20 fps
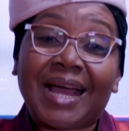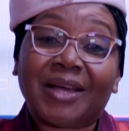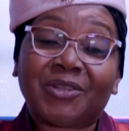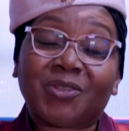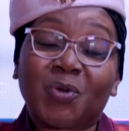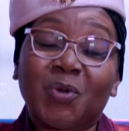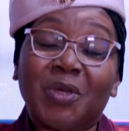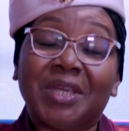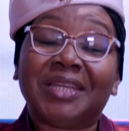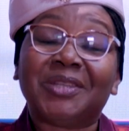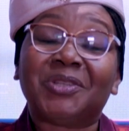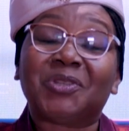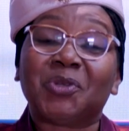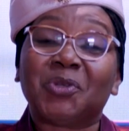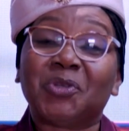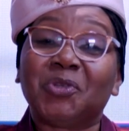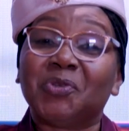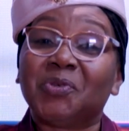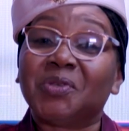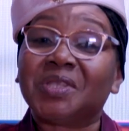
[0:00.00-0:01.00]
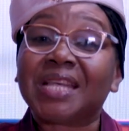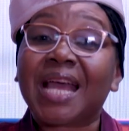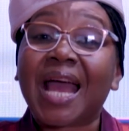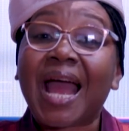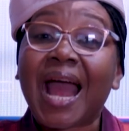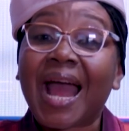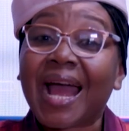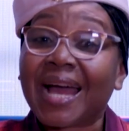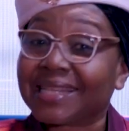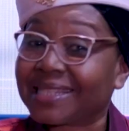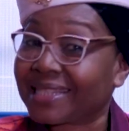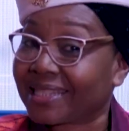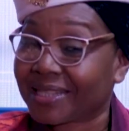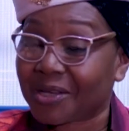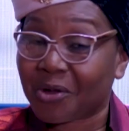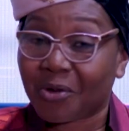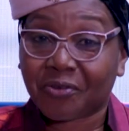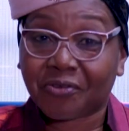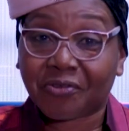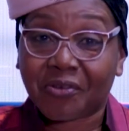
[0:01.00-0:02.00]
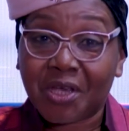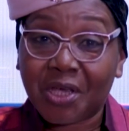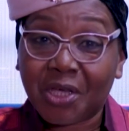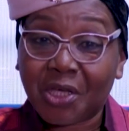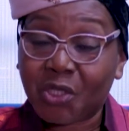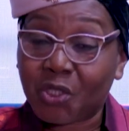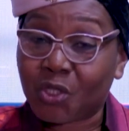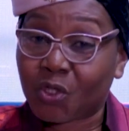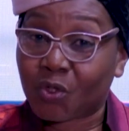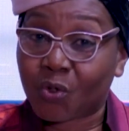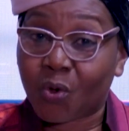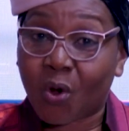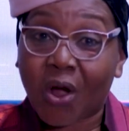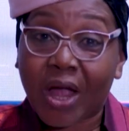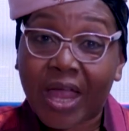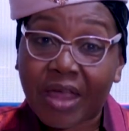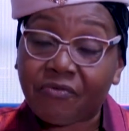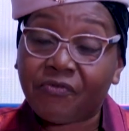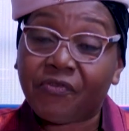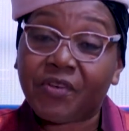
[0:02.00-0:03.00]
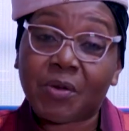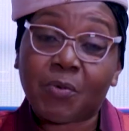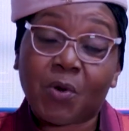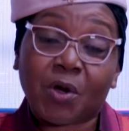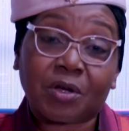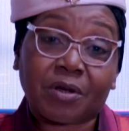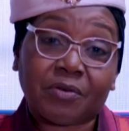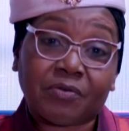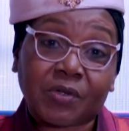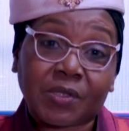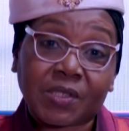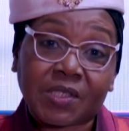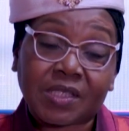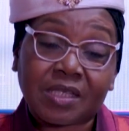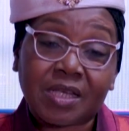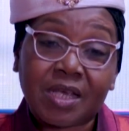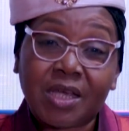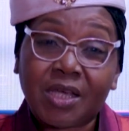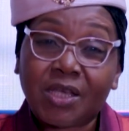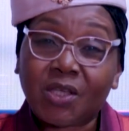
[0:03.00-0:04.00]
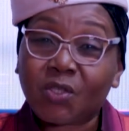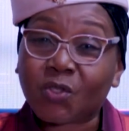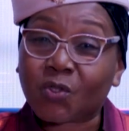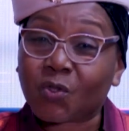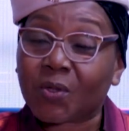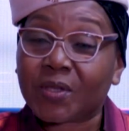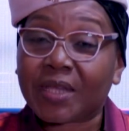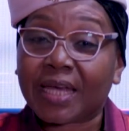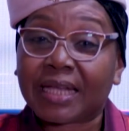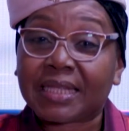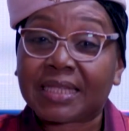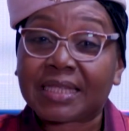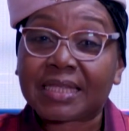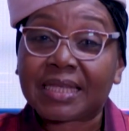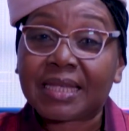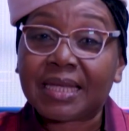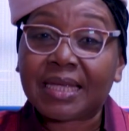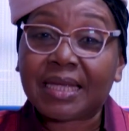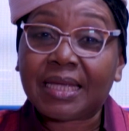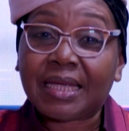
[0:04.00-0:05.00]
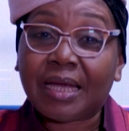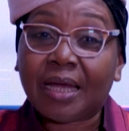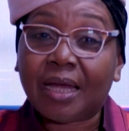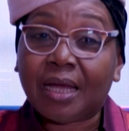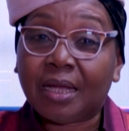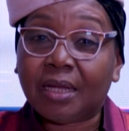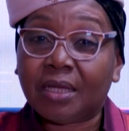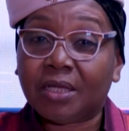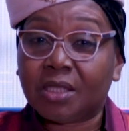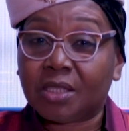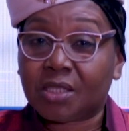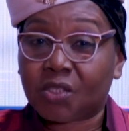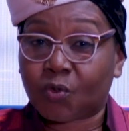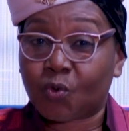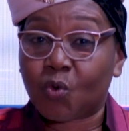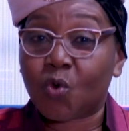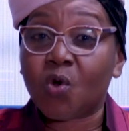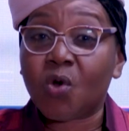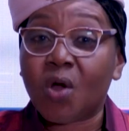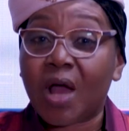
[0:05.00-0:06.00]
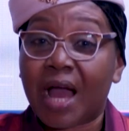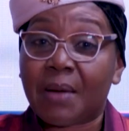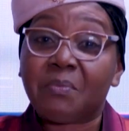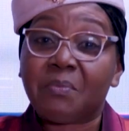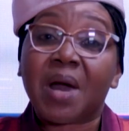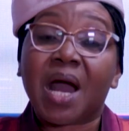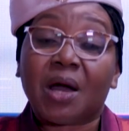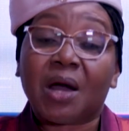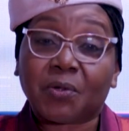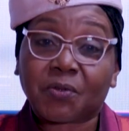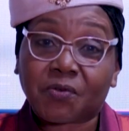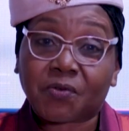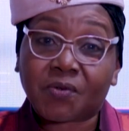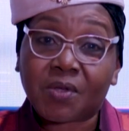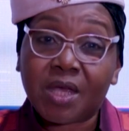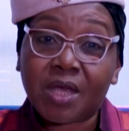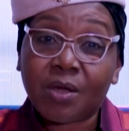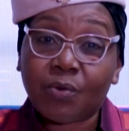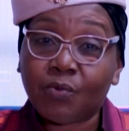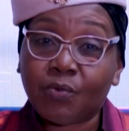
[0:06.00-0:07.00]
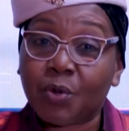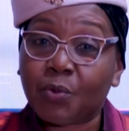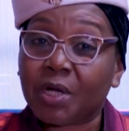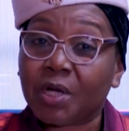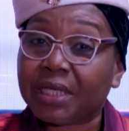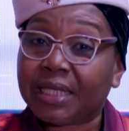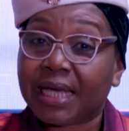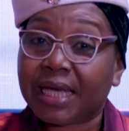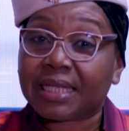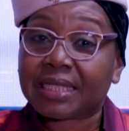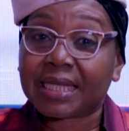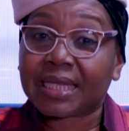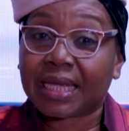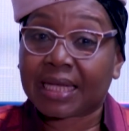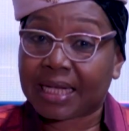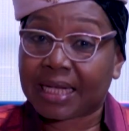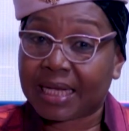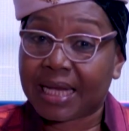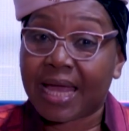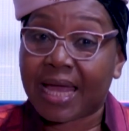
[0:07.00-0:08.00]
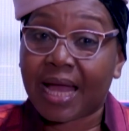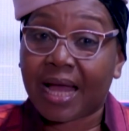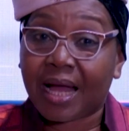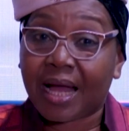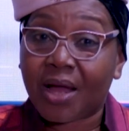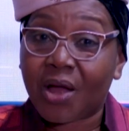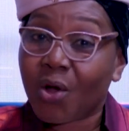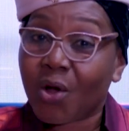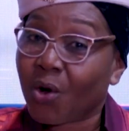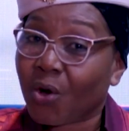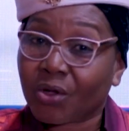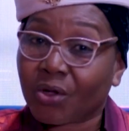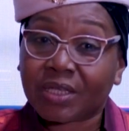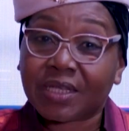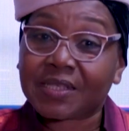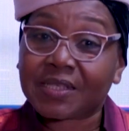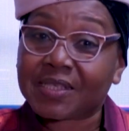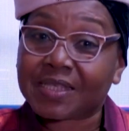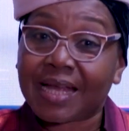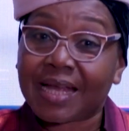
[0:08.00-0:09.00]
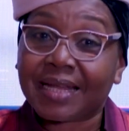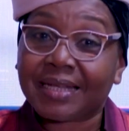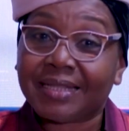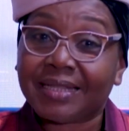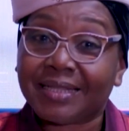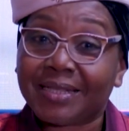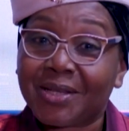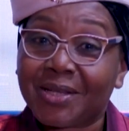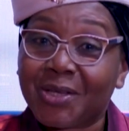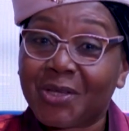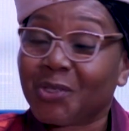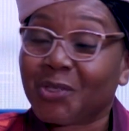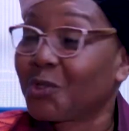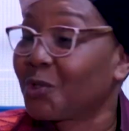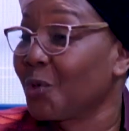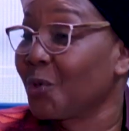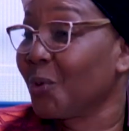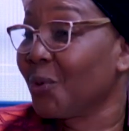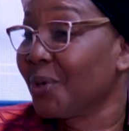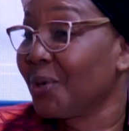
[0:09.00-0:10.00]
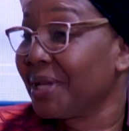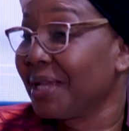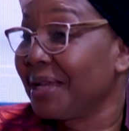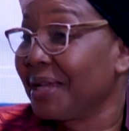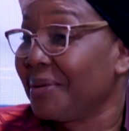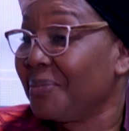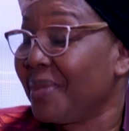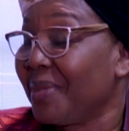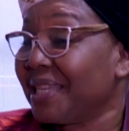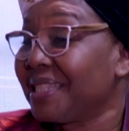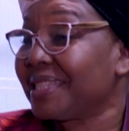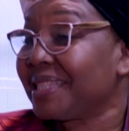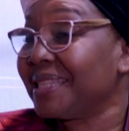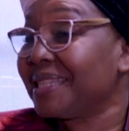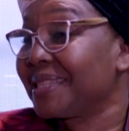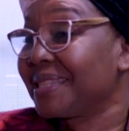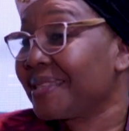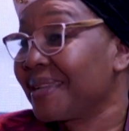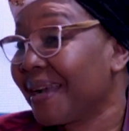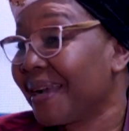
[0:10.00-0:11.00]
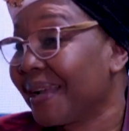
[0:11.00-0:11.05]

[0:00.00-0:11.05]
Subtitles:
introduce herself to every one of us so that through her mouth, we will get a clear understanding. So, my sister,